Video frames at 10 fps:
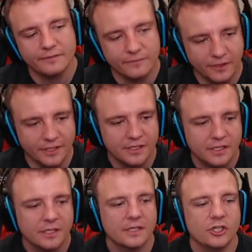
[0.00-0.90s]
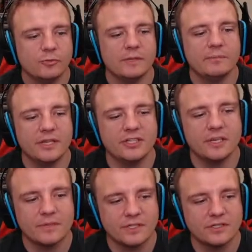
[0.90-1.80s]
Frank. You mean pitching
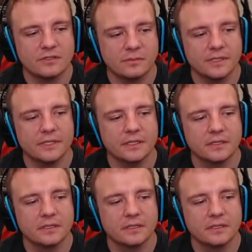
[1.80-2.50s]
and positional play?